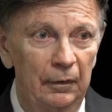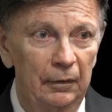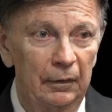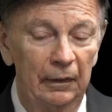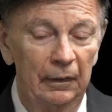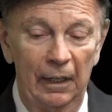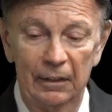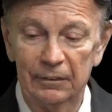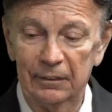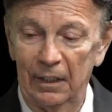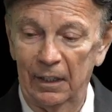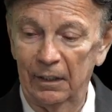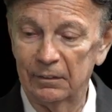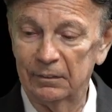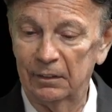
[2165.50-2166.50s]
And
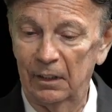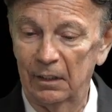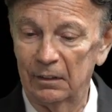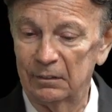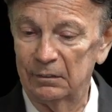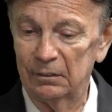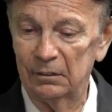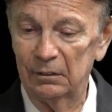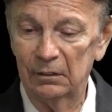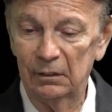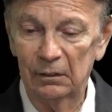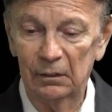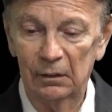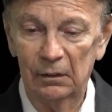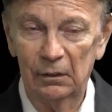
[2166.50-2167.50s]
Isaiah says,
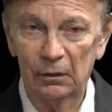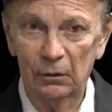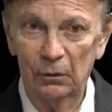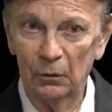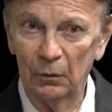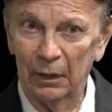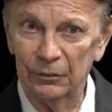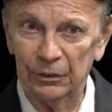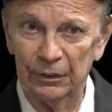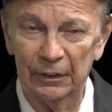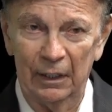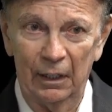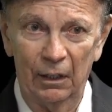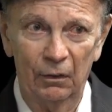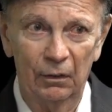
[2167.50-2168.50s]
Watch it
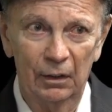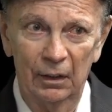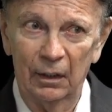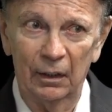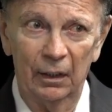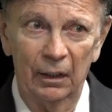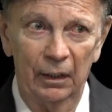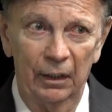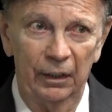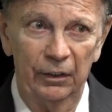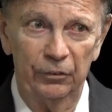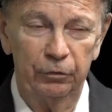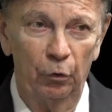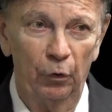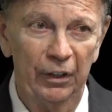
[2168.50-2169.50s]
now. His
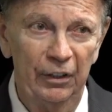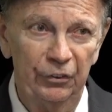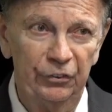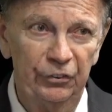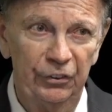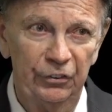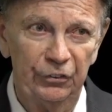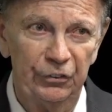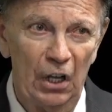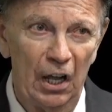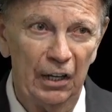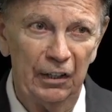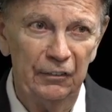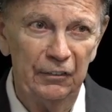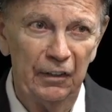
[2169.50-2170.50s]
voice is not
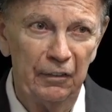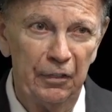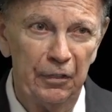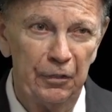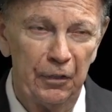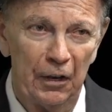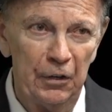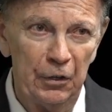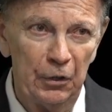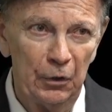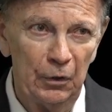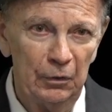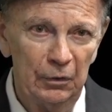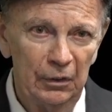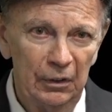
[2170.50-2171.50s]
in the
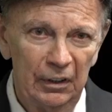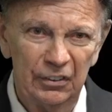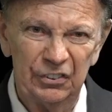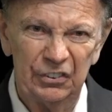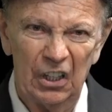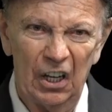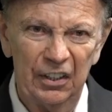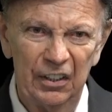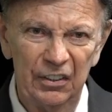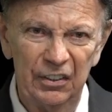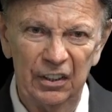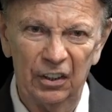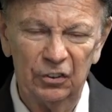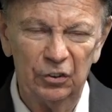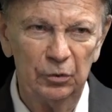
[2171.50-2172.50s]
thunder, it's not in the
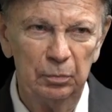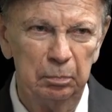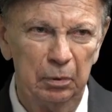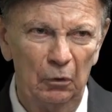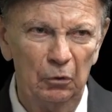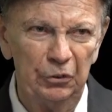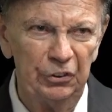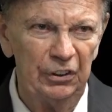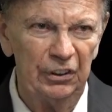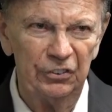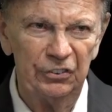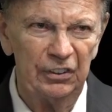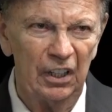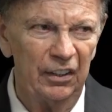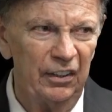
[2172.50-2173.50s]
explosion,
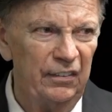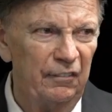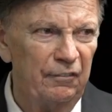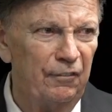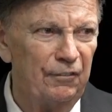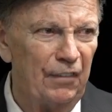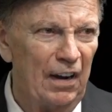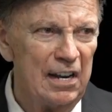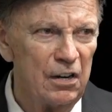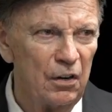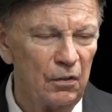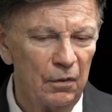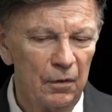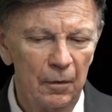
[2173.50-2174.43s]
it's not in the fire.